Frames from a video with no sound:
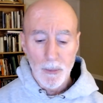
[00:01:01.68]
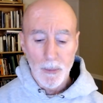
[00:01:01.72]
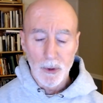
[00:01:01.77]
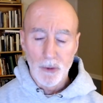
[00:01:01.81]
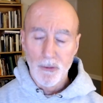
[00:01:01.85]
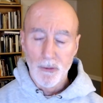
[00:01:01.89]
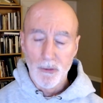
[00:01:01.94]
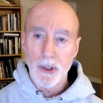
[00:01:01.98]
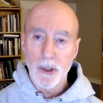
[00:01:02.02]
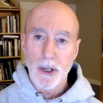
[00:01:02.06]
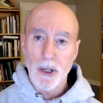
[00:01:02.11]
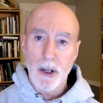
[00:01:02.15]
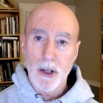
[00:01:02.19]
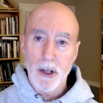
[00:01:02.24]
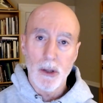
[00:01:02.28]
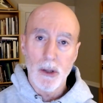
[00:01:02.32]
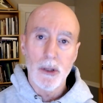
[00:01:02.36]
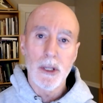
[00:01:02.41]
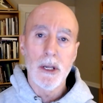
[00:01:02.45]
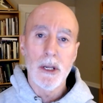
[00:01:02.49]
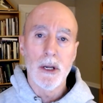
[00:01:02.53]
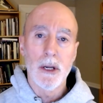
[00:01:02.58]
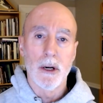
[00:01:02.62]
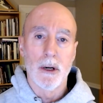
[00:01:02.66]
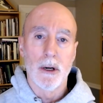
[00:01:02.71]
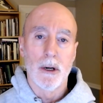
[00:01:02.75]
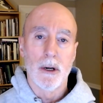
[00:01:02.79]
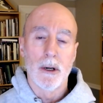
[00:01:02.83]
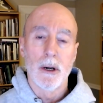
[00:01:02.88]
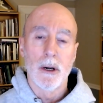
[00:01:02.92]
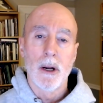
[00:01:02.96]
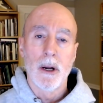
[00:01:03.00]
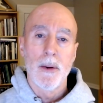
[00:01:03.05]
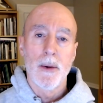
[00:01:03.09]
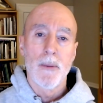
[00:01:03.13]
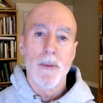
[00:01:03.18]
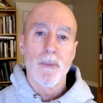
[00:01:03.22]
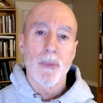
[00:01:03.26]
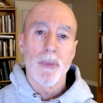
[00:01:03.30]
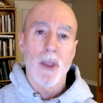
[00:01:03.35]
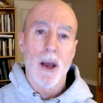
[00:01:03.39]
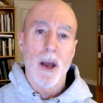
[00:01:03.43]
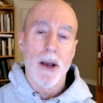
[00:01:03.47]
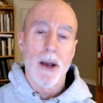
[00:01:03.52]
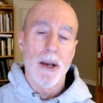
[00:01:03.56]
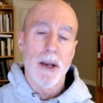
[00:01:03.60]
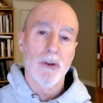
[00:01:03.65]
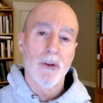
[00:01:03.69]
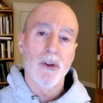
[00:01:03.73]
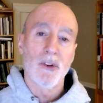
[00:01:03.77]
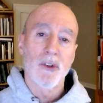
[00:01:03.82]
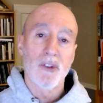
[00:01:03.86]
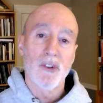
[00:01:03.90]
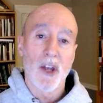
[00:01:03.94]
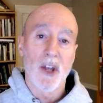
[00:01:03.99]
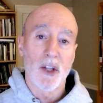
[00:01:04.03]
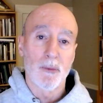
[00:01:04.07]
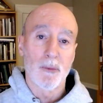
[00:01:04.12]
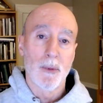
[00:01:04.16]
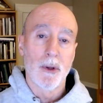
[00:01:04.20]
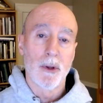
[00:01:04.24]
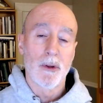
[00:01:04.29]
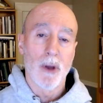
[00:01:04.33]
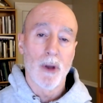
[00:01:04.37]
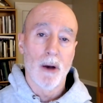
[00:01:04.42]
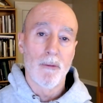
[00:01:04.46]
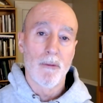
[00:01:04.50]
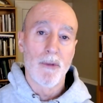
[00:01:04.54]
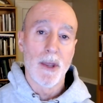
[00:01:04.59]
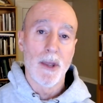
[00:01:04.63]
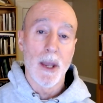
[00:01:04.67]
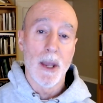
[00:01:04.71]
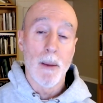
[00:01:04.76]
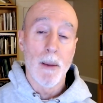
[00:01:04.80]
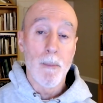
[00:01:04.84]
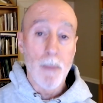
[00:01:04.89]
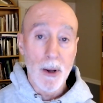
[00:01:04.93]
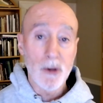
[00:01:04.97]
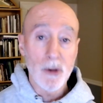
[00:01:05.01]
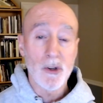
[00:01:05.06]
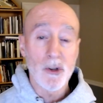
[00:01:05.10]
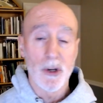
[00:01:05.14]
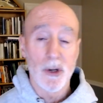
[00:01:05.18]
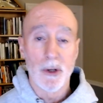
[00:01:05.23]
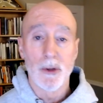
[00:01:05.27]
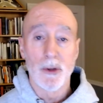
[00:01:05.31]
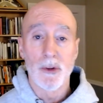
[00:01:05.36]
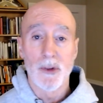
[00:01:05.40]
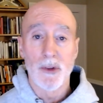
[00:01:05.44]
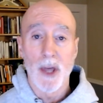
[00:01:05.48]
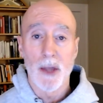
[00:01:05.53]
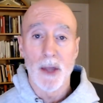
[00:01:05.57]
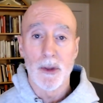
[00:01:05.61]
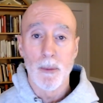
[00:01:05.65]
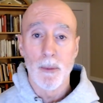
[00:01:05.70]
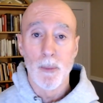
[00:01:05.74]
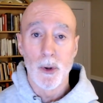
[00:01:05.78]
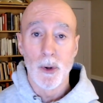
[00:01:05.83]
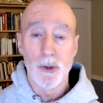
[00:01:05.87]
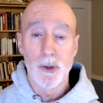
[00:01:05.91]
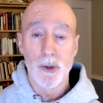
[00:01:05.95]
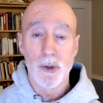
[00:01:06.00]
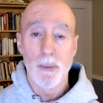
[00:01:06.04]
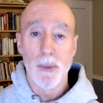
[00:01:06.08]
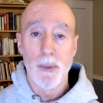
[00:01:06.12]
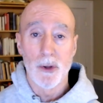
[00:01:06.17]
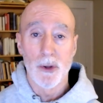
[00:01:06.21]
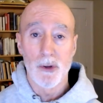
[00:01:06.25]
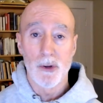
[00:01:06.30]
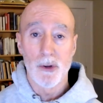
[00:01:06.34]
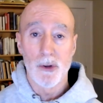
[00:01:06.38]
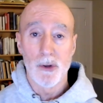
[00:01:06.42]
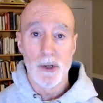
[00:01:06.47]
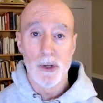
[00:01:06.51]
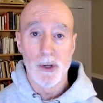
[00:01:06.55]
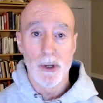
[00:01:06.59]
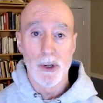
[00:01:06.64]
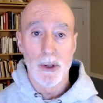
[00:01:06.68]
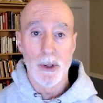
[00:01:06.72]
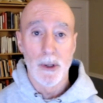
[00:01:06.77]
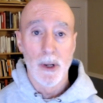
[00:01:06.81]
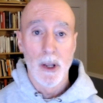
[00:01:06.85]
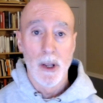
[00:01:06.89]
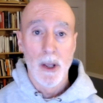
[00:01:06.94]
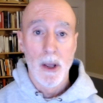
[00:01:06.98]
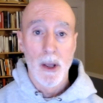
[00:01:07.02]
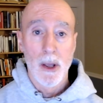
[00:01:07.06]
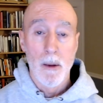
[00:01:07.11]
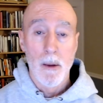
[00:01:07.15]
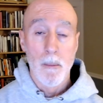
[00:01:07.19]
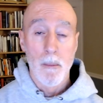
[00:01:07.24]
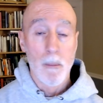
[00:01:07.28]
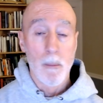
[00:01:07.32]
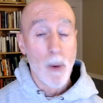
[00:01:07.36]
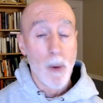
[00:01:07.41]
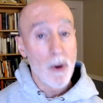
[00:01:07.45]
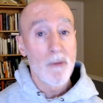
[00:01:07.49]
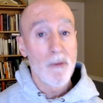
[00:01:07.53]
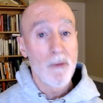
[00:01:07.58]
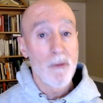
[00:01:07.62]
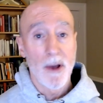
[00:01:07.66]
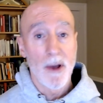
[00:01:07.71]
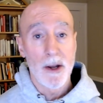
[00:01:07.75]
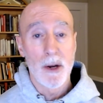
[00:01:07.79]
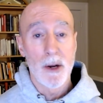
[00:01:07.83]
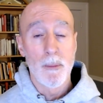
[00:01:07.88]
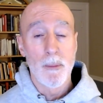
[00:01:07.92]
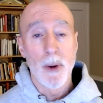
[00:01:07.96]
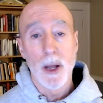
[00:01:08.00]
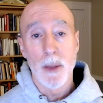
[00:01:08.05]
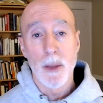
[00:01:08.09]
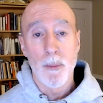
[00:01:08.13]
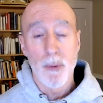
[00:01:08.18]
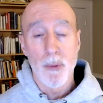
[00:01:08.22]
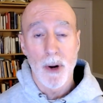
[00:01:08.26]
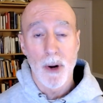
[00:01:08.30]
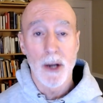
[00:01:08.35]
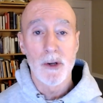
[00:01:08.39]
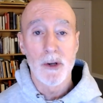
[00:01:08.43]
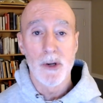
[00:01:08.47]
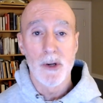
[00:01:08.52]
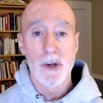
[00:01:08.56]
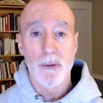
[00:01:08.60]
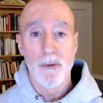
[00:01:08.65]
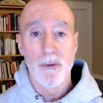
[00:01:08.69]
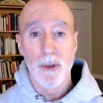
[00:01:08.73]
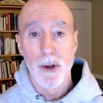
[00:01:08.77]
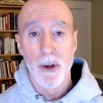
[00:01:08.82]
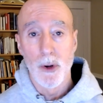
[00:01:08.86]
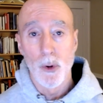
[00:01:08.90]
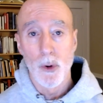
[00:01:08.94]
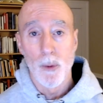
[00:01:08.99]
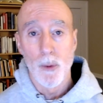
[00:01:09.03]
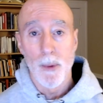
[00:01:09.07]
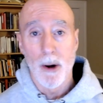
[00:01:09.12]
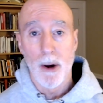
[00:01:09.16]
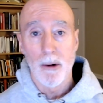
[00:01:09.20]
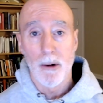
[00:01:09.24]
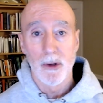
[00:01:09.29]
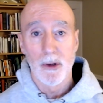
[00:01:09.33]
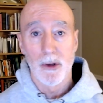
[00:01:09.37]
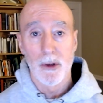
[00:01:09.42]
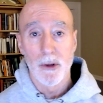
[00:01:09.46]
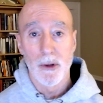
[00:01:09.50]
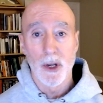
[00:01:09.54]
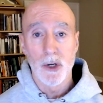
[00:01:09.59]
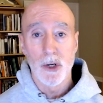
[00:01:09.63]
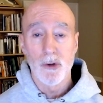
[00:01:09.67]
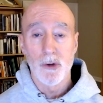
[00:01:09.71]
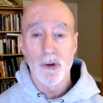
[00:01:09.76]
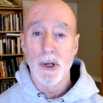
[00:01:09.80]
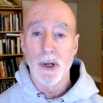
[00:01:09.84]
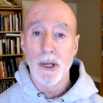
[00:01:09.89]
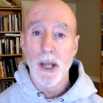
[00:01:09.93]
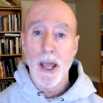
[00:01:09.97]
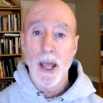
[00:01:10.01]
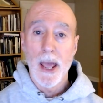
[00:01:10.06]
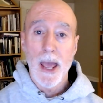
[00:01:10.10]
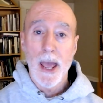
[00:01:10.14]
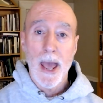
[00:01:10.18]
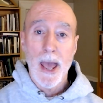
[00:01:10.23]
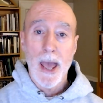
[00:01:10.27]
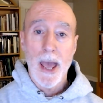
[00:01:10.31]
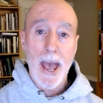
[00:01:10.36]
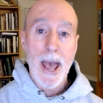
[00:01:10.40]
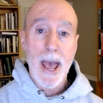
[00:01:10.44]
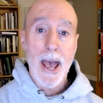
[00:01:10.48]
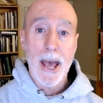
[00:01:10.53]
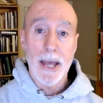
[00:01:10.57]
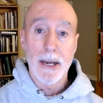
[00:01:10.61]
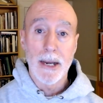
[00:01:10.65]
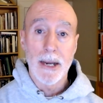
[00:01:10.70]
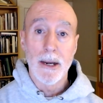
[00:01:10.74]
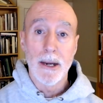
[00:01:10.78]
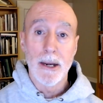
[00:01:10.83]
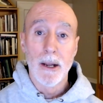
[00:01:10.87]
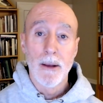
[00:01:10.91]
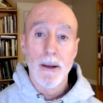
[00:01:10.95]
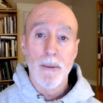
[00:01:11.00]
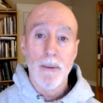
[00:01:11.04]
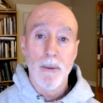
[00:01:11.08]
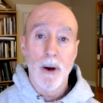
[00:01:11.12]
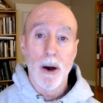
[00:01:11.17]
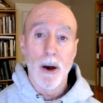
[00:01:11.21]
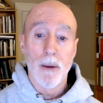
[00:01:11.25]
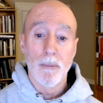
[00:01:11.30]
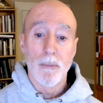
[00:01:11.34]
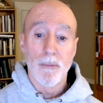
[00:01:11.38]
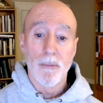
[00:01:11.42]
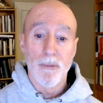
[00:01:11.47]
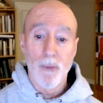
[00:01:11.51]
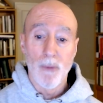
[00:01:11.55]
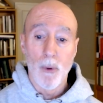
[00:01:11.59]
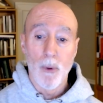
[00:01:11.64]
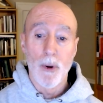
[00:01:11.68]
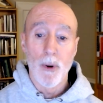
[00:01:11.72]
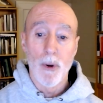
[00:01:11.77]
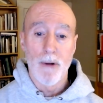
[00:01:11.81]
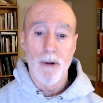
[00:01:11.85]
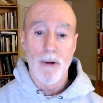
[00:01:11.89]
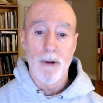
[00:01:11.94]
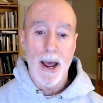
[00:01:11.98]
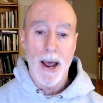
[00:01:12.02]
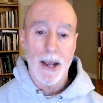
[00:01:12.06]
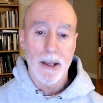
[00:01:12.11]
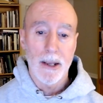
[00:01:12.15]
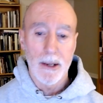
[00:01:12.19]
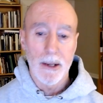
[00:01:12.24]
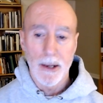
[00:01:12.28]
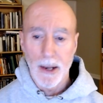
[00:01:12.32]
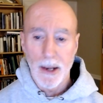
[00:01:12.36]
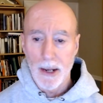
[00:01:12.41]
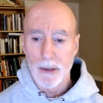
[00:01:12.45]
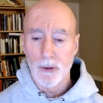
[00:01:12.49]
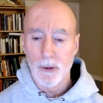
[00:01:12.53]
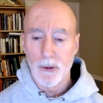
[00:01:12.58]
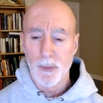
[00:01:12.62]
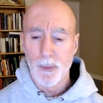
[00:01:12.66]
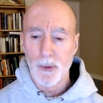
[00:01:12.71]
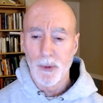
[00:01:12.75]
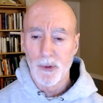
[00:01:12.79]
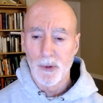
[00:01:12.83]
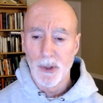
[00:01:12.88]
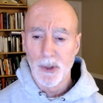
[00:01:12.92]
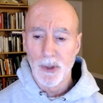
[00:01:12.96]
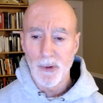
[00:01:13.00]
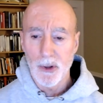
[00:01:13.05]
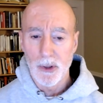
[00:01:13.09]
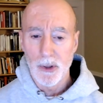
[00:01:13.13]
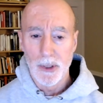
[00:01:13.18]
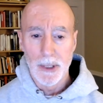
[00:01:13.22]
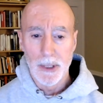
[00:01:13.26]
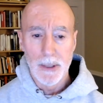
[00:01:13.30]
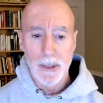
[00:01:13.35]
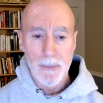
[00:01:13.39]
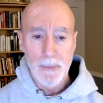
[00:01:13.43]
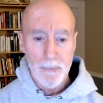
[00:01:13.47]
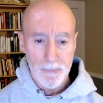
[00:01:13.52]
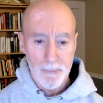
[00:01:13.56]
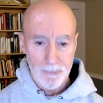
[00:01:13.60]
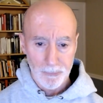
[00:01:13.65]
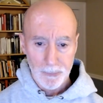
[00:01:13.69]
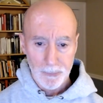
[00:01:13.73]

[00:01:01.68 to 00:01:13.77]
is really clear on his assessment of the ambitions that the Bush administration, motivated by the Project for the New American Century, had for Iraq. And specifically,